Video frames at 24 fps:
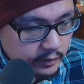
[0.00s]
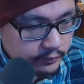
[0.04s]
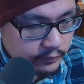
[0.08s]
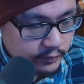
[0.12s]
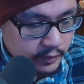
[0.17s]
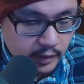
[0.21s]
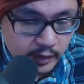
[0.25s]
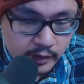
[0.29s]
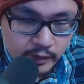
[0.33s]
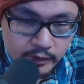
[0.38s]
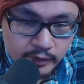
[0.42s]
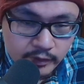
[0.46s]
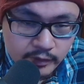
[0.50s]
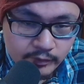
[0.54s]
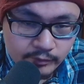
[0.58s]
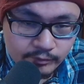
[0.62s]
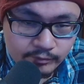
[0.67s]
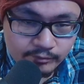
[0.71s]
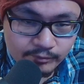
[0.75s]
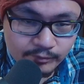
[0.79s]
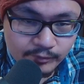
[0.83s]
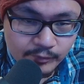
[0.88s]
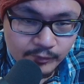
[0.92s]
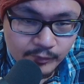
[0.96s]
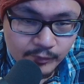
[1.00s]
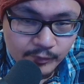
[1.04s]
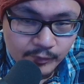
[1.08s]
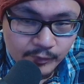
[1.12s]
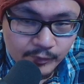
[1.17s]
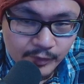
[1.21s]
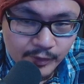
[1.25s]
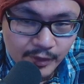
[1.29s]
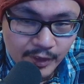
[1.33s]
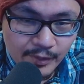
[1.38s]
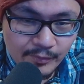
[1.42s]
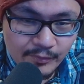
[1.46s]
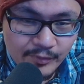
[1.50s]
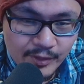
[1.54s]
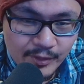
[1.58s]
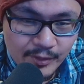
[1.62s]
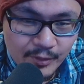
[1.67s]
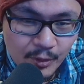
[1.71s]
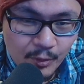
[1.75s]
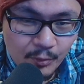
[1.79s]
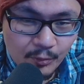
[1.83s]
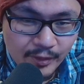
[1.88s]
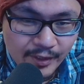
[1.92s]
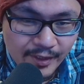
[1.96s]
If not, let
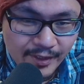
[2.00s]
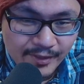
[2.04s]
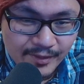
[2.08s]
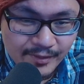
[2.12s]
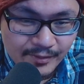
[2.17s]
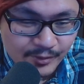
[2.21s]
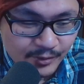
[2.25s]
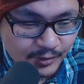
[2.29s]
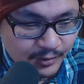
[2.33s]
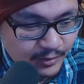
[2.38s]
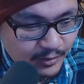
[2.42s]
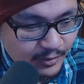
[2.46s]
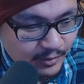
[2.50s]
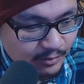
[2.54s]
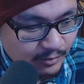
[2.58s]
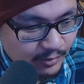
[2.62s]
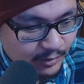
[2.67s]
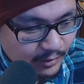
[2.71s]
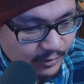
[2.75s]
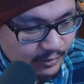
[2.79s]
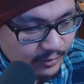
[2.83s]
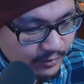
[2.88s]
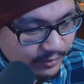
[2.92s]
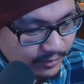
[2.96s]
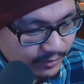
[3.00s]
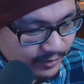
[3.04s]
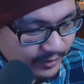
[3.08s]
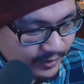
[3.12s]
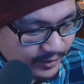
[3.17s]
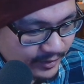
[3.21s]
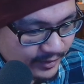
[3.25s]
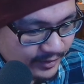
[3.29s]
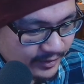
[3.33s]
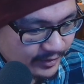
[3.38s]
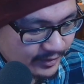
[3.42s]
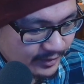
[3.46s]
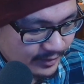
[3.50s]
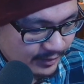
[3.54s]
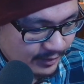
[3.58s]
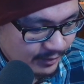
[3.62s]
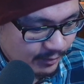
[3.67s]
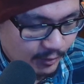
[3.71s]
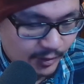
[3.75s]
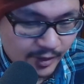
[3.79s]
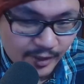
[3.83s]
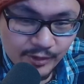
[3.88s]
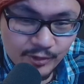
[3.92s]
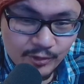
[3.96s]
me know what I could do to improve
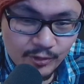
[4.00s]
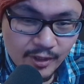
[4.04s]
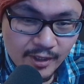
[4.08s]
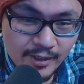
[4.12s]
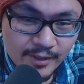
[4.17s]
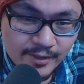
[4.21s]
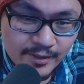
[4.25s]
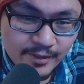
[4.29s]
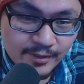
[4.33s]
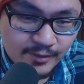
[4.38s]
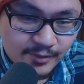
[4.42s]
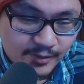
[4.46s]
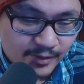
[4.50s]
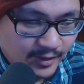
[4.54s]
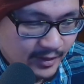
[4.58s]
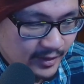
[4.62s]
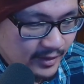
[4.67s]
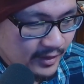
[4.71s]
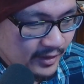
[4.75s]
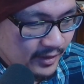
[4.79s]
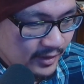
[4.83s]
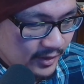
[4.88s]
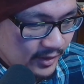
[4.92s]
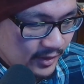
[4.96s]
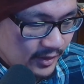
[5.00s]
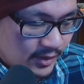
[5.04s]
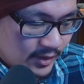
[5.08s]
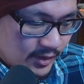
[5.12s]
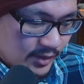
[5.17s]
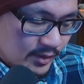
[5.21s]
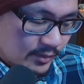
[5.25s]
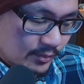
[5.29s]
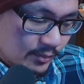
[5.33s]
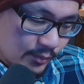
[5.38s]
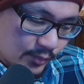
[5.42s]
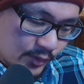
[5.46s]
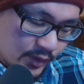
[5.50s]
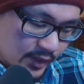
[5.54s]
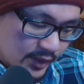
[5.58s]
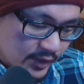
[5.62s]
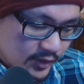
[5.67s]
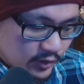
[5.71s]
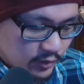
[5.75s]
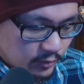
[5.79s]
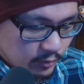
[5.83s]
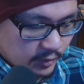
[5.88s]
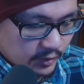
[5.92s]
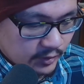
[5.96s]
what I tried here.
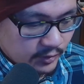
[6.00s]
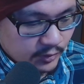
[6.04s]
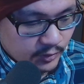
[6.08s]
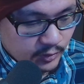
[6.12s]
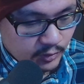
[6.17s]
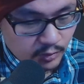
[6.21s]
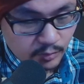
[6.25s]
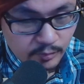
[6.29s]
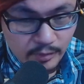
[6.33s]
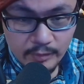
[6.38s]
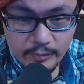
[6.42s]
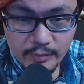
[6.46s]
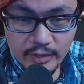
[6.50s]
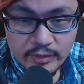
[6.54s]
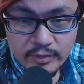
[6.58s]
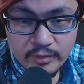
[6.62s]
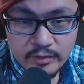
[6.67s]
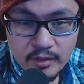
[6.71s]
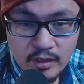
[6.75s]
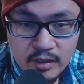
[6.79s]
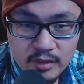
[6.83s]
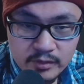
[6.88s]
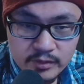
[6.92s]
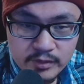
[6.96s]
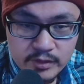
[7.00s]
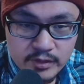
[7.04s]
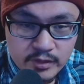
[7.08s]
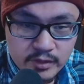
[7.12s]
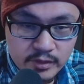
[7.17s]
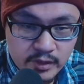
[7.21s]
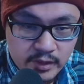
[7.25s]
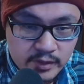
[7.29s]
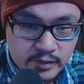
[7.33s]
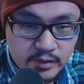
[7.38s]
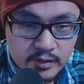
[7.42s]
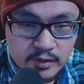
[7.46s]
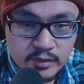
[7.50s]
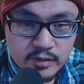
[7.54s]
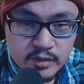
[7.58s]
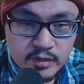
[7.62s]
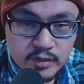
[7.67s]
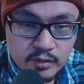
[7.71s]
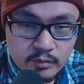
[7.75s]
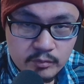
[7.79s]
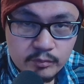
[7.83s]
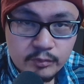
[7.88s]
But I just wanted to show my methodology. I think it's